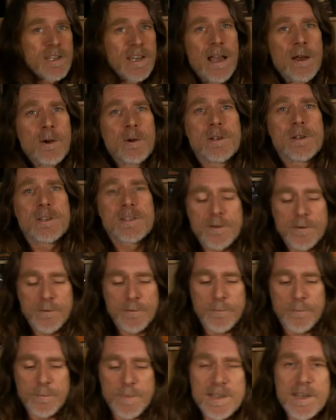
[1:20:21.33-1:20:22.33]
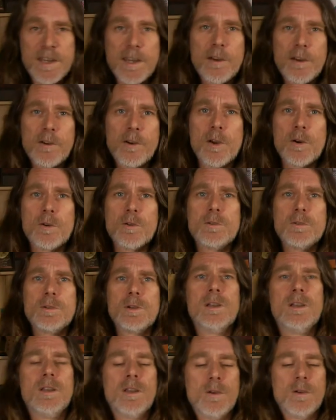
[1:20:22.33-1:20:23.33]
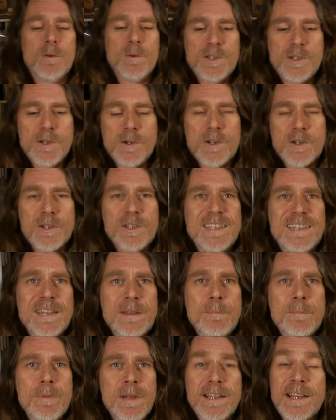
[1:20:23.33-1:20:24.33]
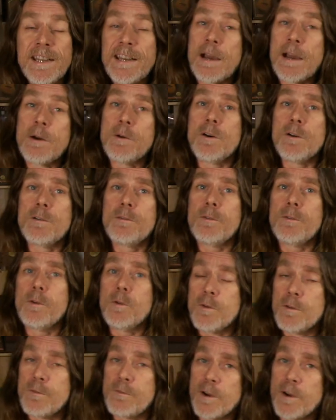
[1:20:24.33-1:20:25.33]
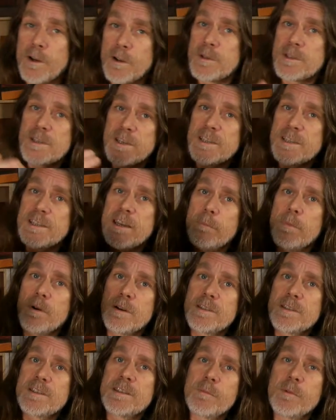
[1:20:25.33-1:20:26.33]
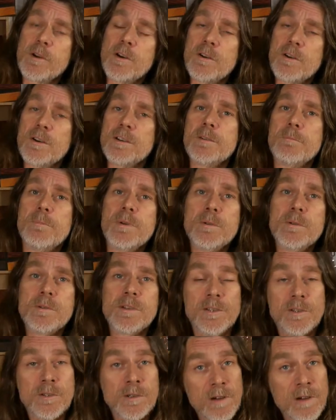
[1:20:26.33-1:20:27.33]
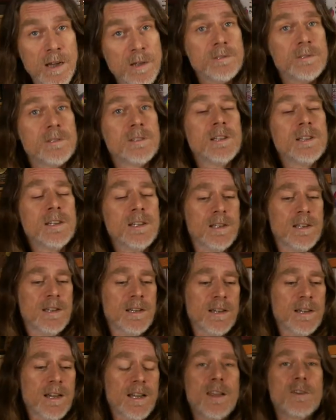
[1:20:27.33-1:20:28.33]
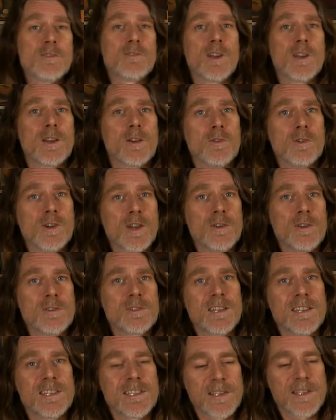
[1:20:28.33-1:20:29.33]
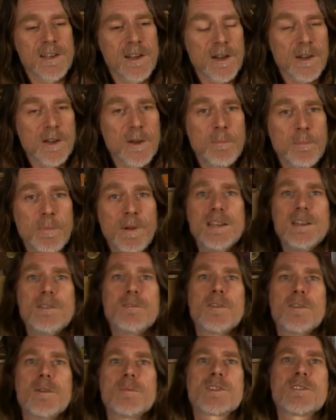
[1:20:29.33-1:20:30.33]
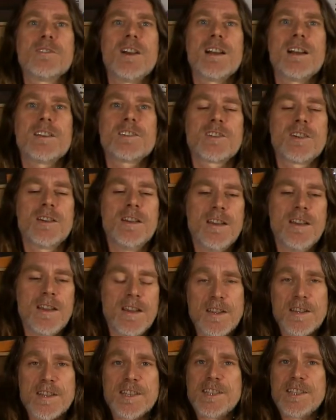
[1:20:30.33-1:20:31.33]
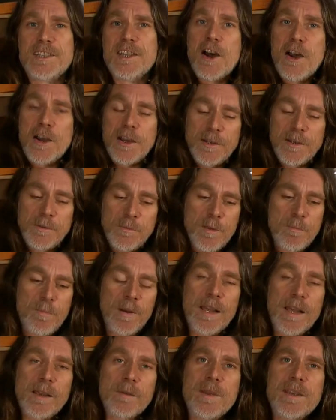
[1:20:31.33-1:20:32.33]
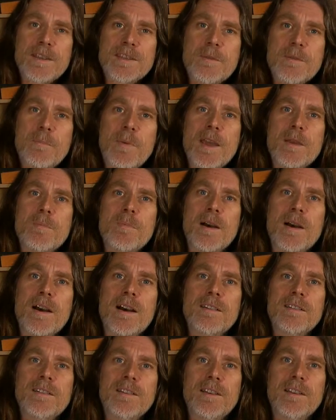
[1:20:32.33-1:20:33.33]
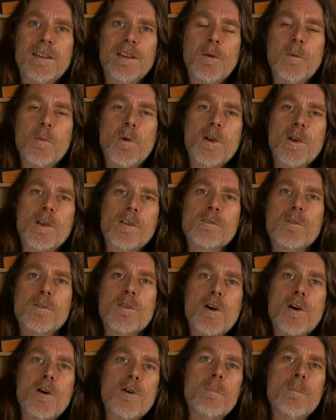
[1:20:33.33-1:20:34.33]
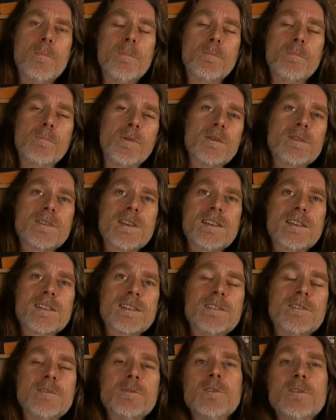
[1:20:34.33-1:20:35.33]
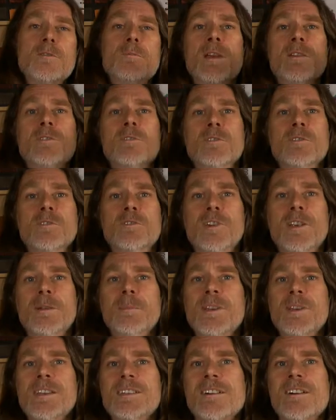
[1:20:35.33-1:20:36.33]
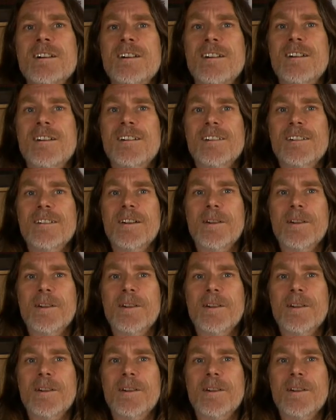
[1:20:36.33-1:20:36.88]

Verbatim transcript: and hours of material which you can dib in and out of, or follow as a step-by-step guide to building your own electric or acoustic guitar completely from scratch, starting with a blank piece of paper, working through the whole process until you've made your dream guitar.